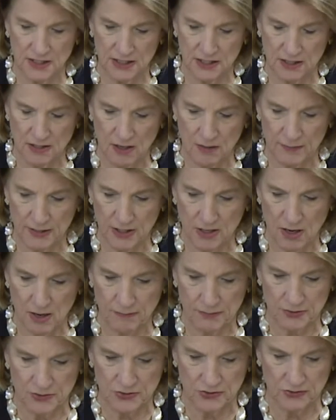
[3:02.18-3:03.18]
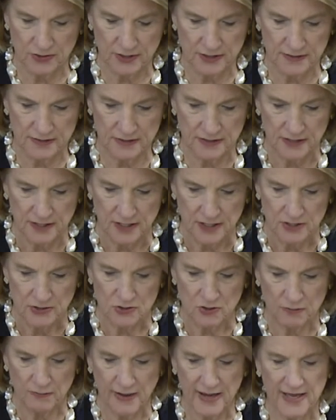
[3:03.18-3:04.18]
economic opportunities.
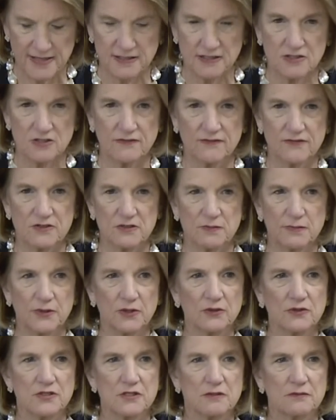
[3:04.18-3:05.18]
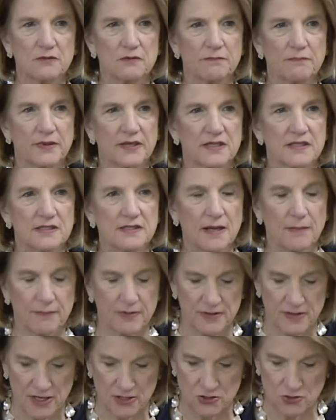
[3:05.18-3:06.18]
So passage of this bill is a big step
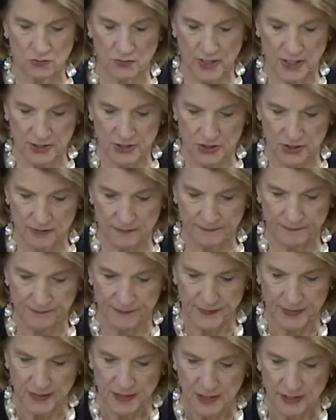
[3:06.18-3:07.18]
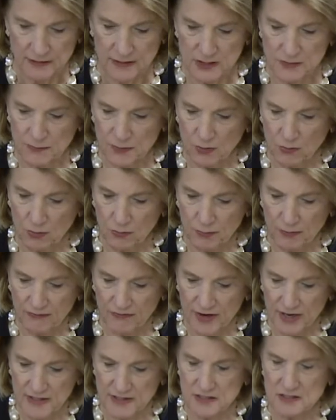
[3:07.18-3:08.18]
in that direction. This bill will
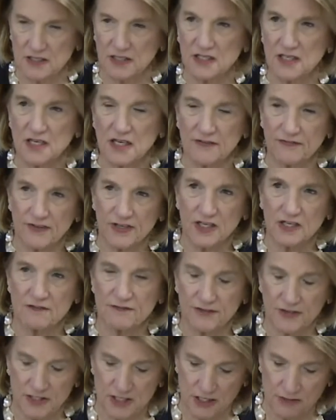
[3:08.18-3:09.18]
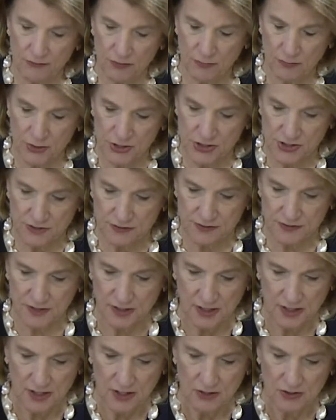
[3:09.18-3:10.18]
provide significant funding for bridges
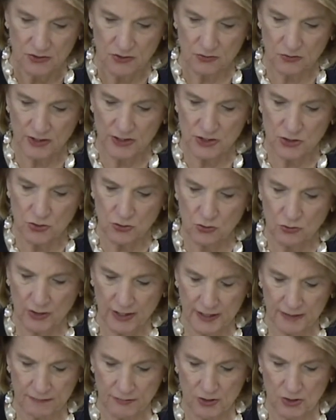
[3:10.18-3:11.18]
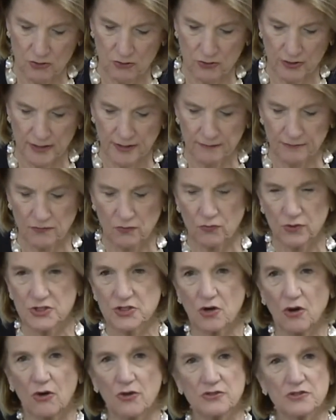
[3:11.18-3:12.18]
through a new grant program, which
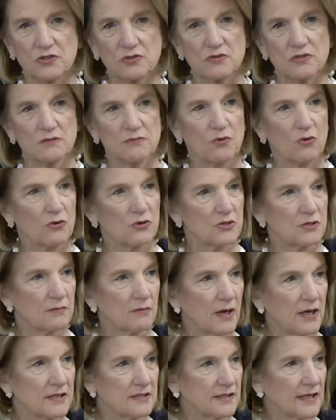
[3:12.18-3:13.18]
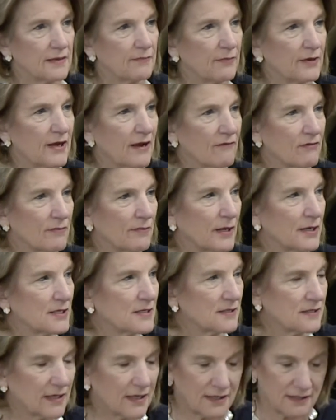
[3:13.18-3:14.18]
also is important to my state, but
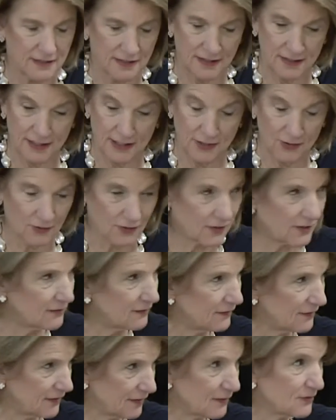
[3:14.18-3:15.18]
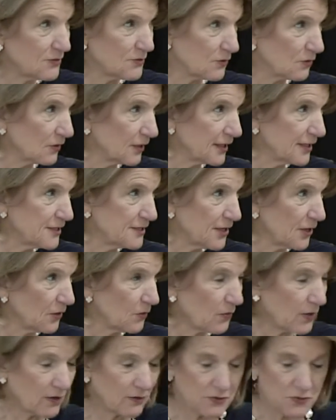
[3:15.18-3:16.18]
everybody's state here and certainly in
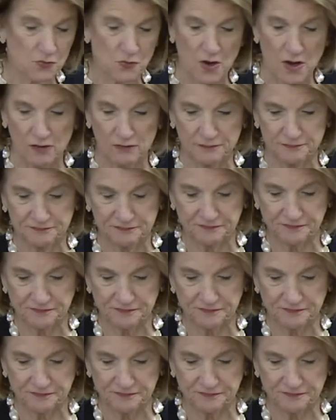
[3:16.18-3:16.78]
Delaware as well.